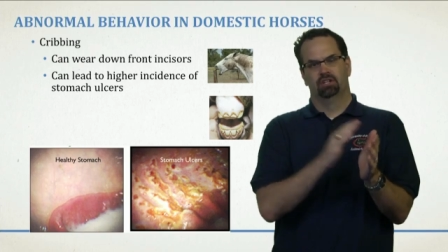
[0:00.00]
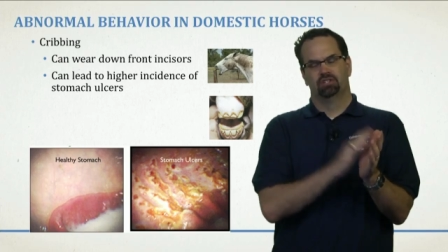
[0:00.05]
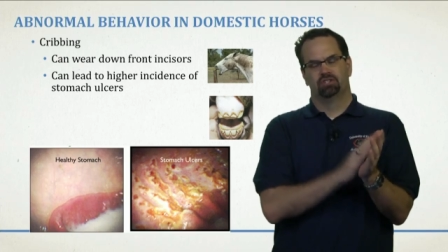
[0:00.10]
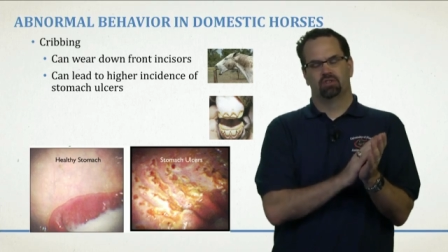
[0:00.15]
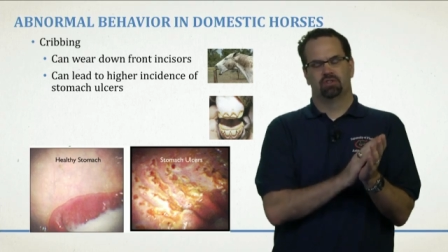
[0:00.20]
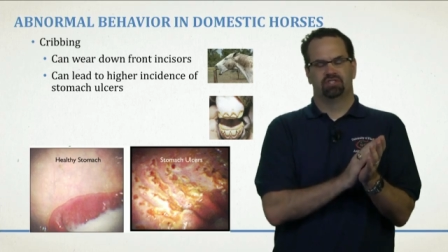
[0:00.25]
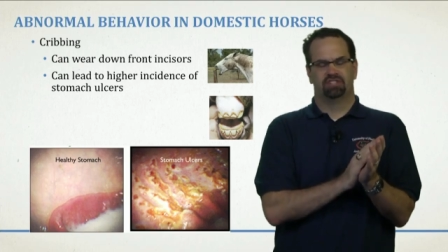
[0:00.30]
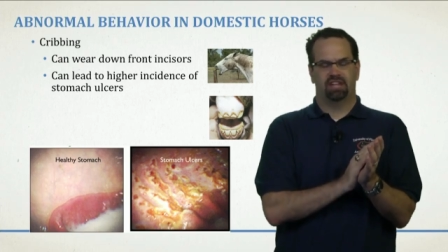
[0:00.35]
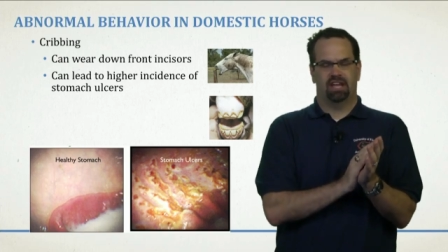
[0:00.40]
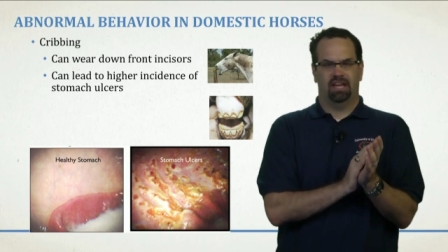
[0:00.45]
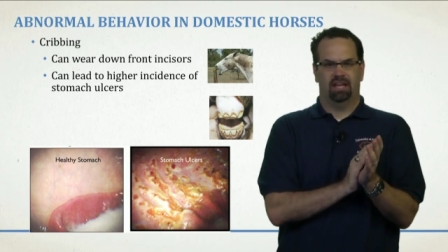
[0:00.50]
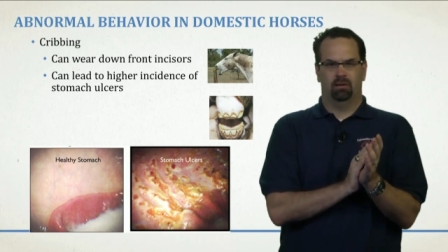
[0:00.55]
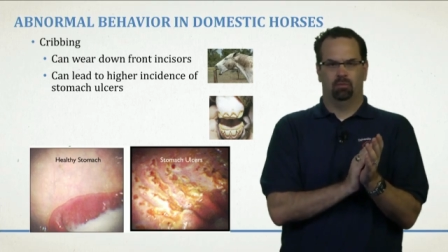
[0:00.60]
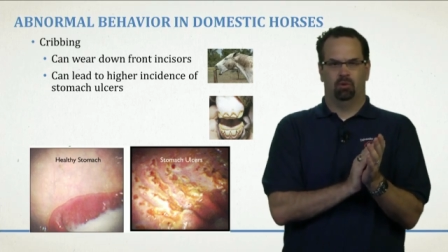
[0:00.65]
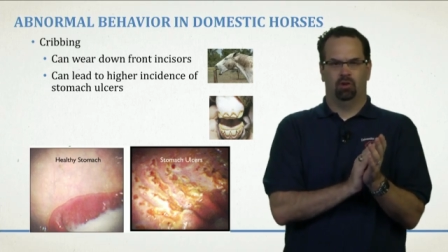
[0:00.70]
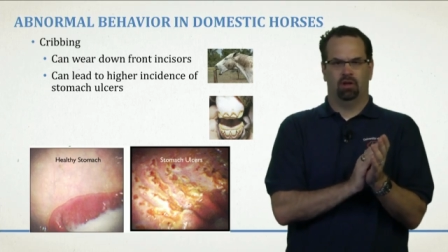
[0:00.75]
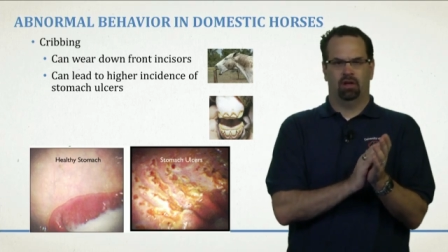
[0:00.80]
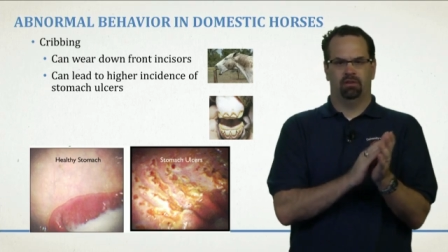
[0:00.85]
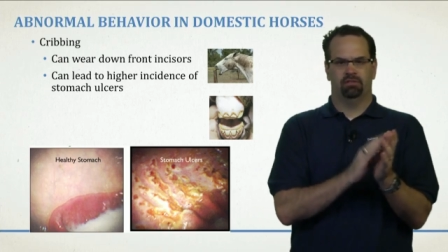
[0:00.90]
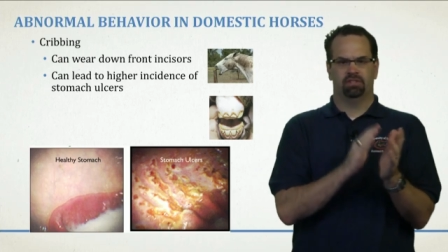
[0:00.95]
So this
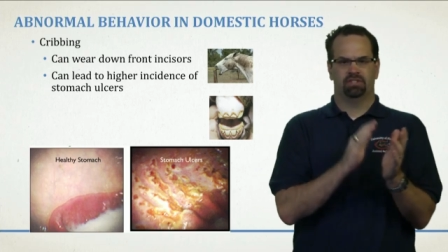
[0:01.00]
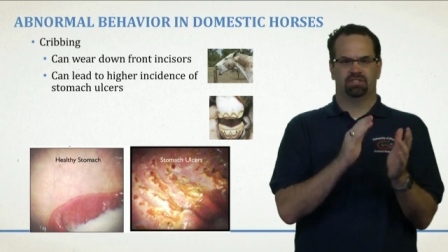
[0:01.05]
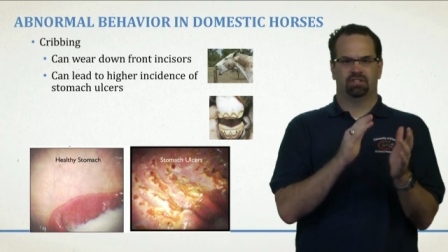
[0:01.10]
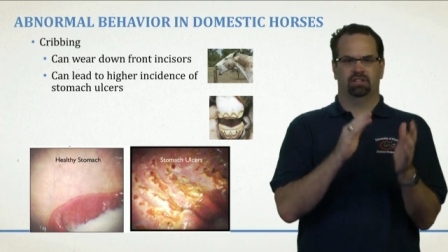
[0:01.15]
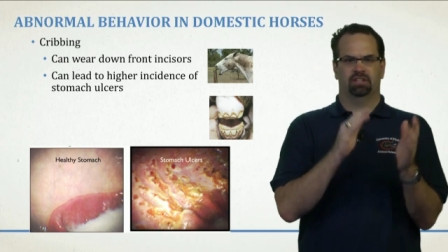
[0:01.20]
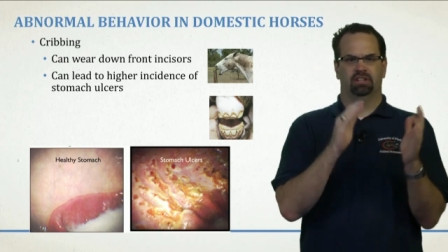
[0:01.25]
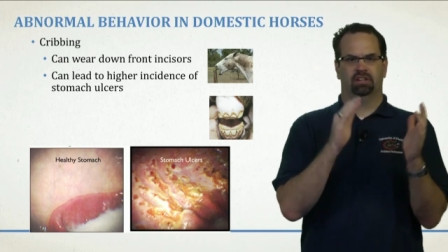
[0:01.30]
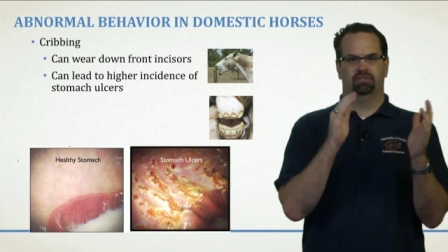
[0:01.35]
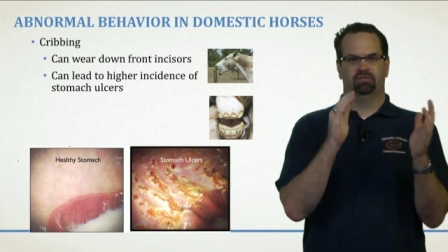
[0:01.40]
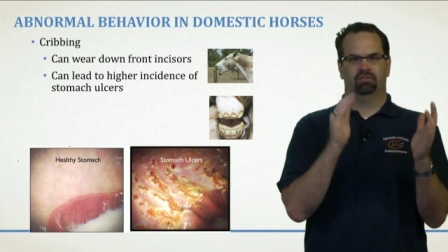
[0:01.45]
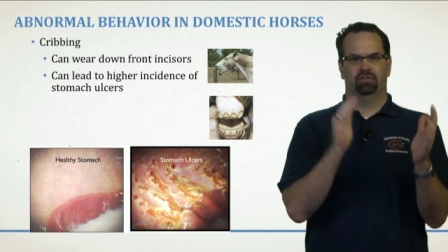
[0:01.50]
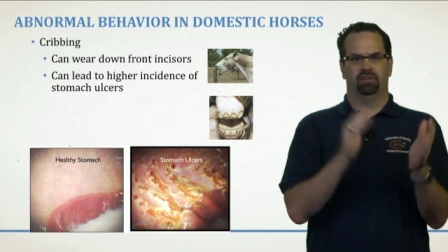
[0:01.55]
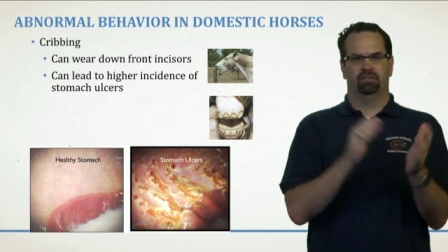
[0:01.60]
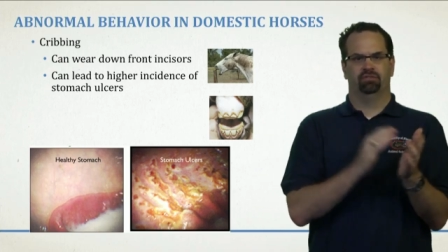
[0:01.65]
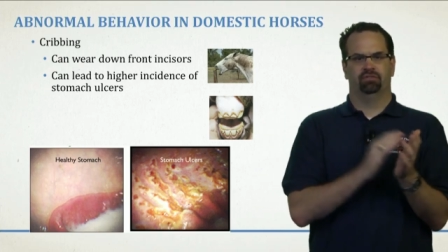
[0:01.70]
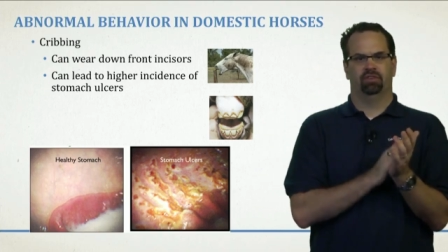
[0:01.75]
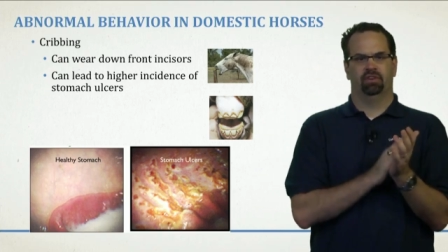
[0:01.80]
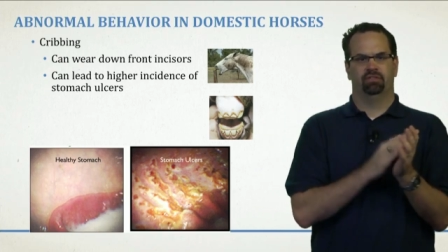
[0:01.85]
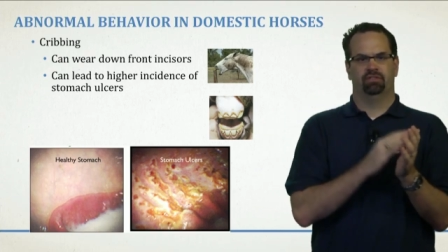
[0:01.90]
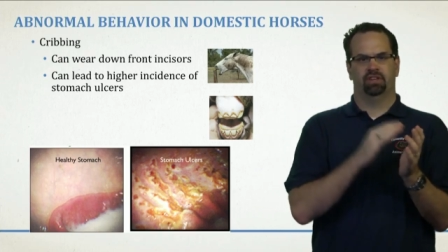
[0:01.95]
animal, obviously,
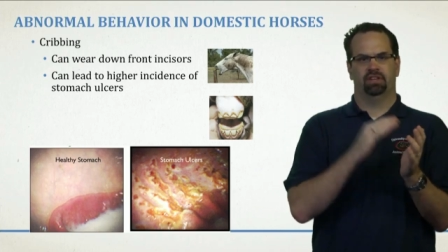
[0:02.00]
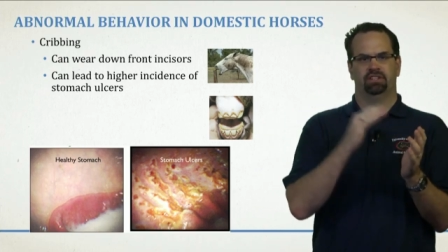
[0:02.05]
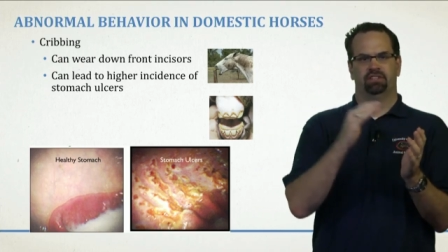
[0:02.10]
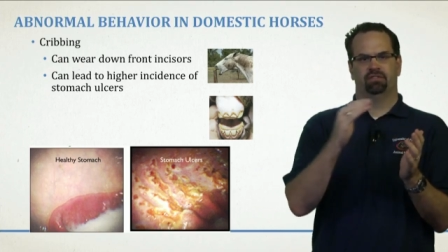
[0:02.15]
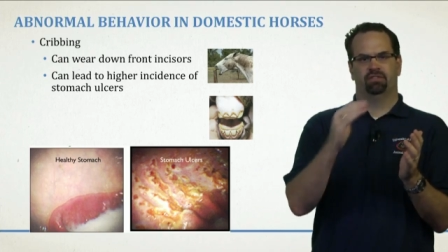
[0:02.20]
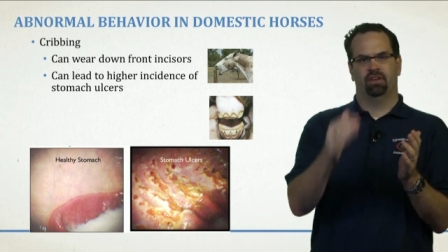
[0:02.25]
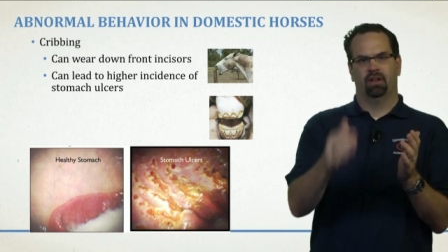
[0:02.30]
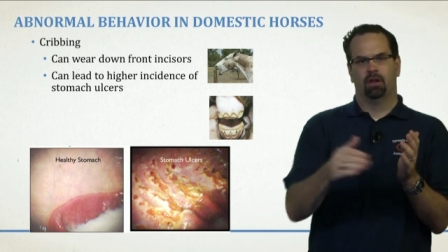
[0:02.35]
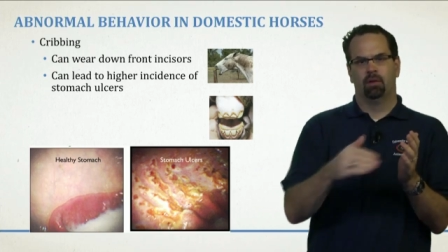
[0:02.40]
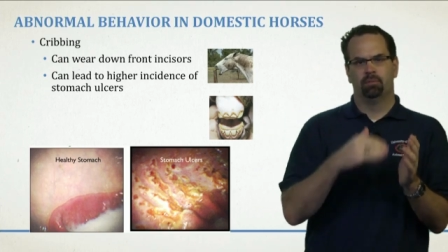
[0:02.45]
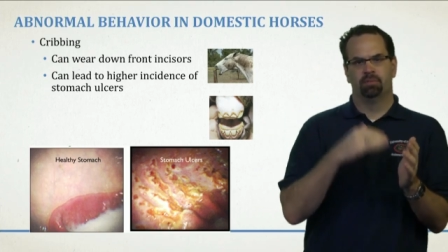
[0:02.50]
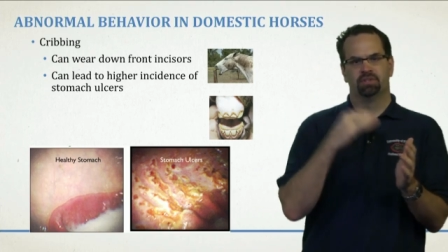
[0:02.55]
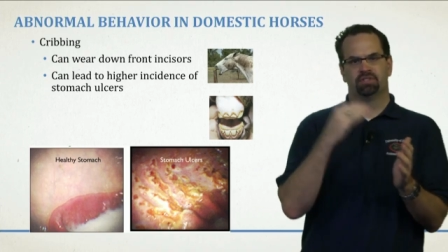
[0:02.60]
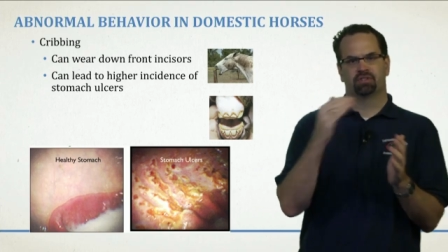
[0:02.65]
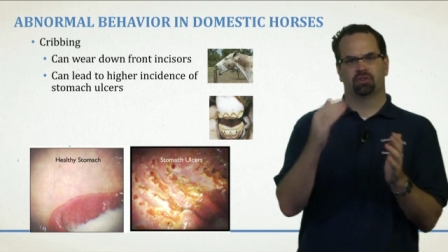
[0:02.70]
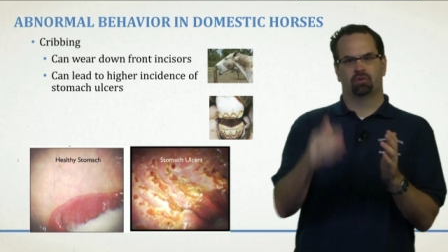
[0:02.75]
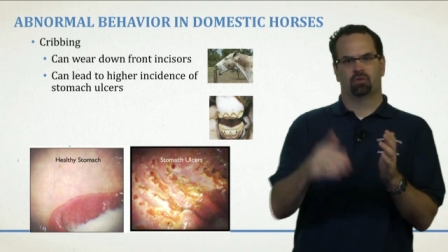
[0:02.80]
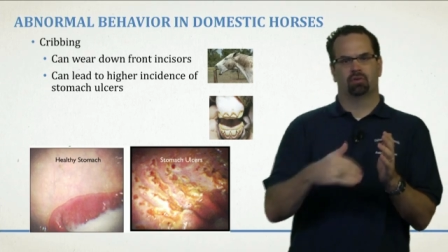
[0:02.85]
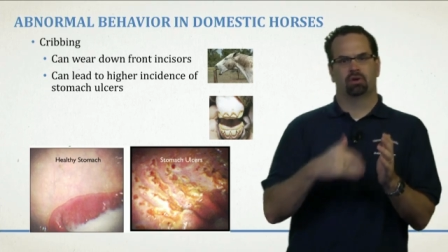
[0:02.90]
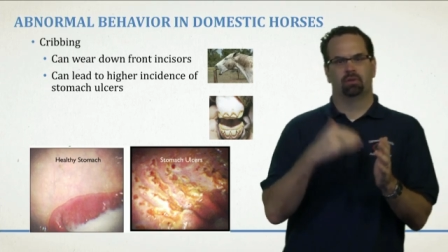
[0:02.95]
if they develop
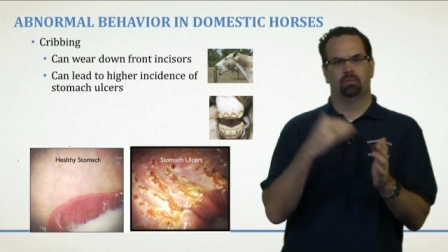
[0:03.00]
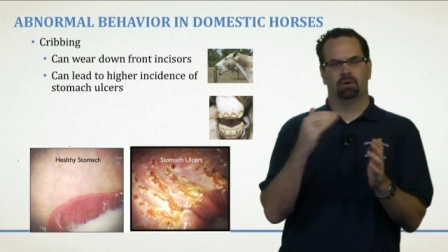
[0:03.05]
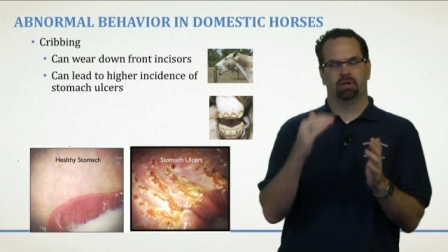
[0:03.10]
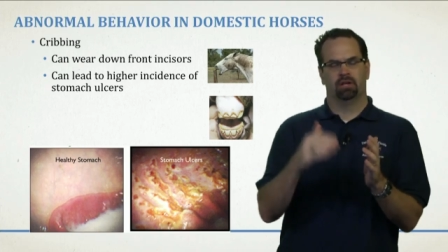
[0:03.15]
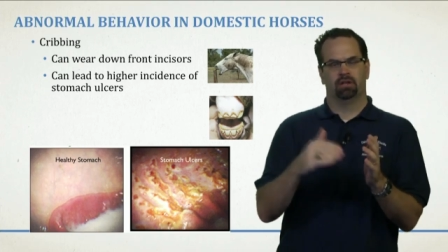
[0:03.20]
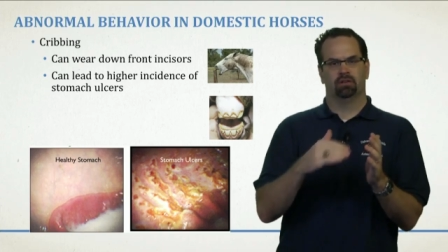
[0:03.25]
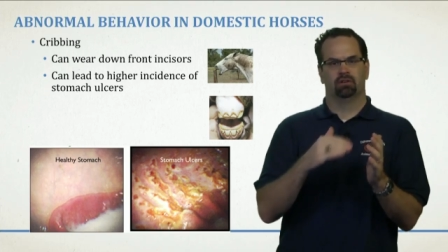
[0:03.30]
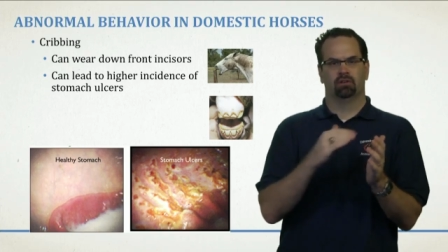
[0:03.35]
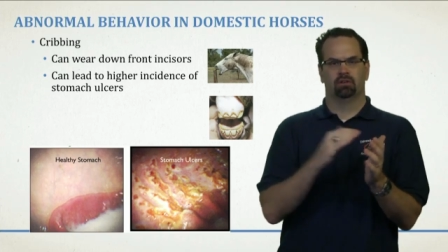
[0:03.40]
this cribbing,